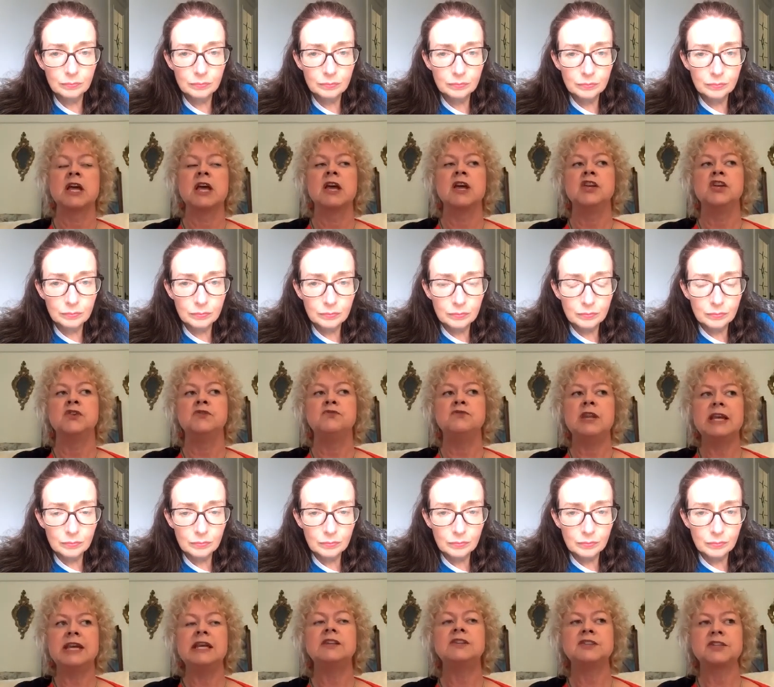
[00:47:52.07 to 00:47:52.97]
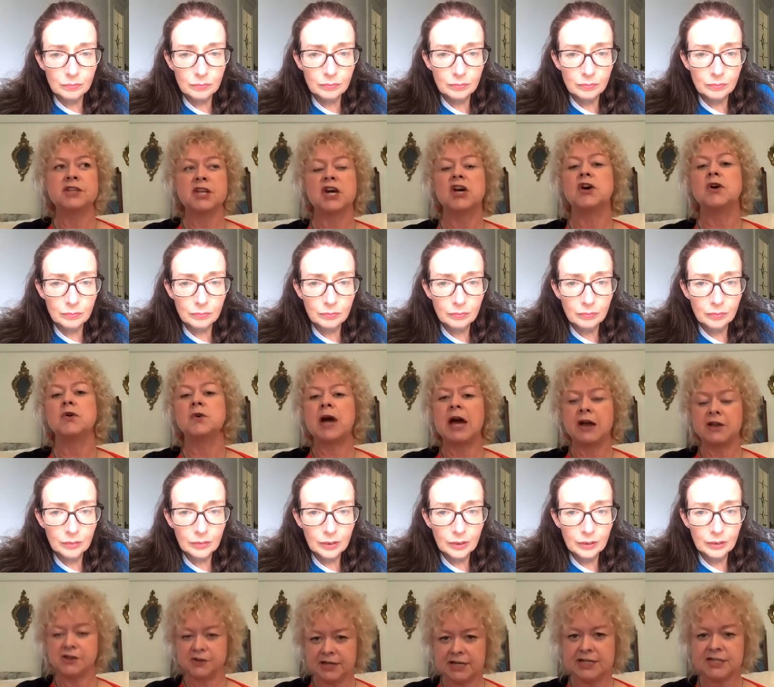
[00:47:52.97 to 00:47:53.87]
Speaker 1: You need to know how your
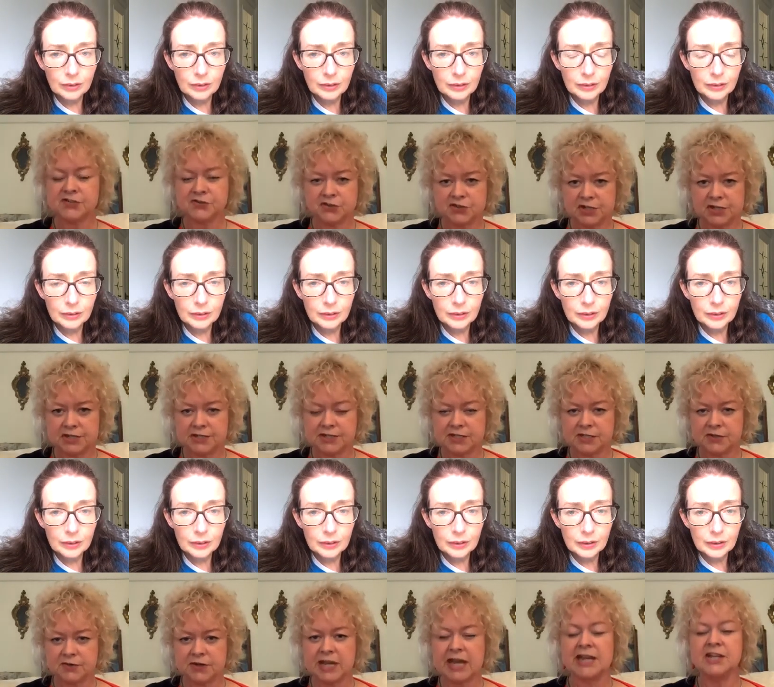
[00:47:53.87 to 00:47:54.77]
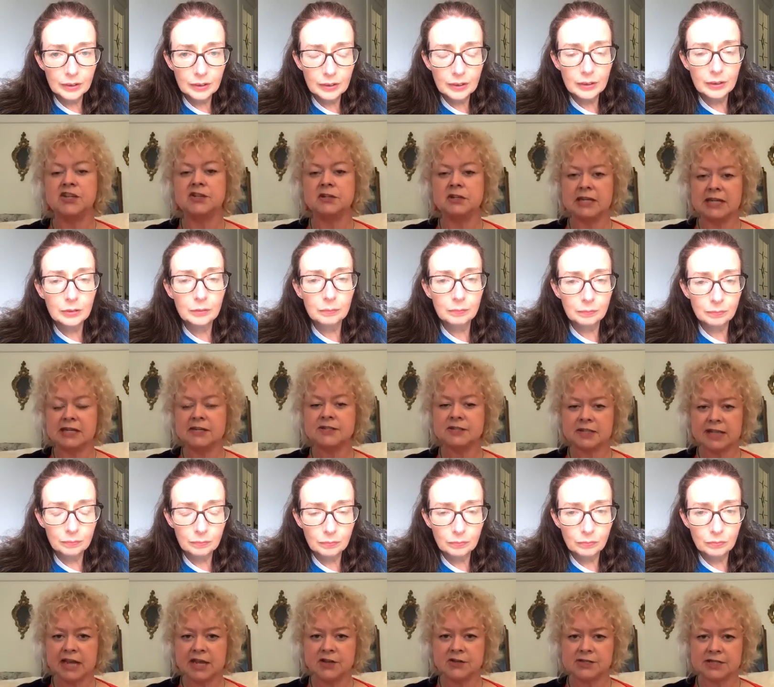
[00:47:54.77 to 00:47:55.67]
estrogen is doing, and you need to get
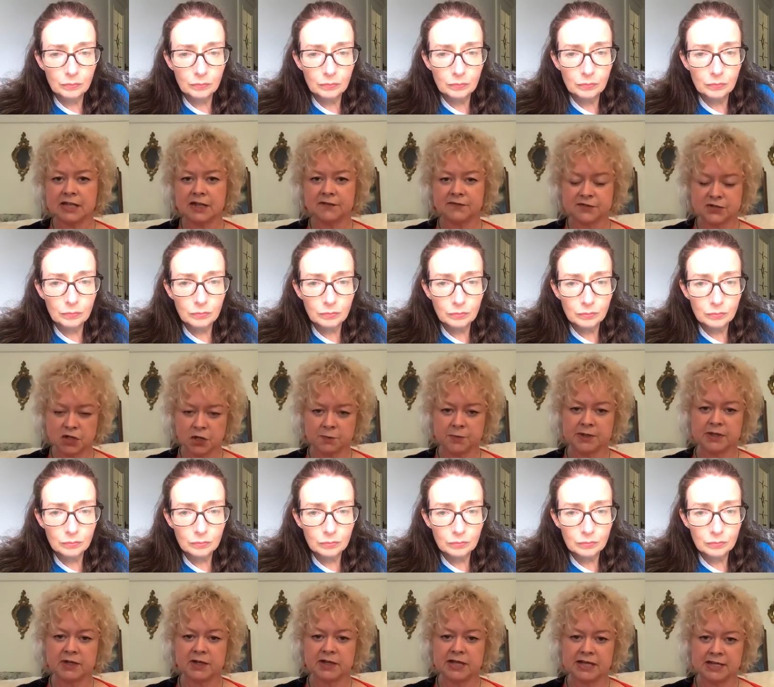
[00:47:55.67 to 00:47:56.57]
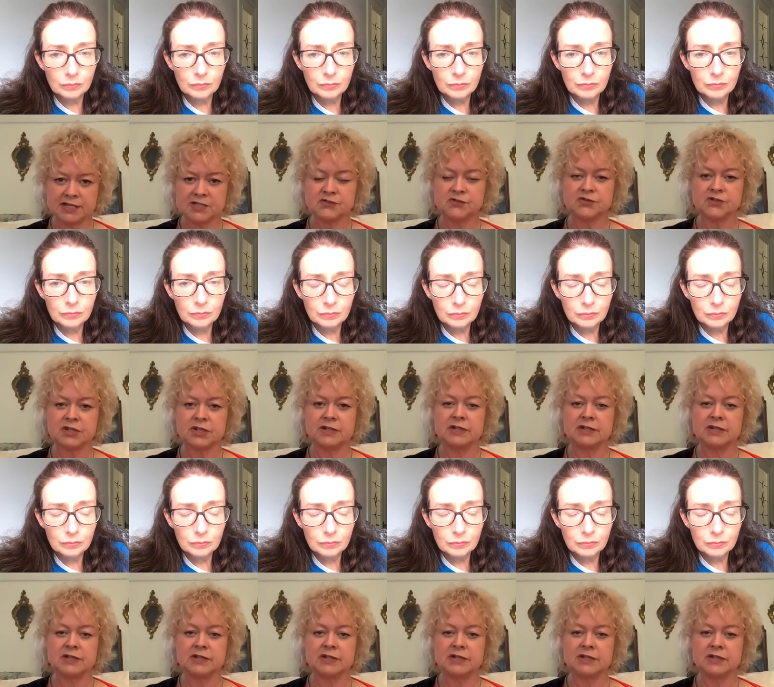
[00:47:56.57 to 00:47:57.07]
yourself topical estrogen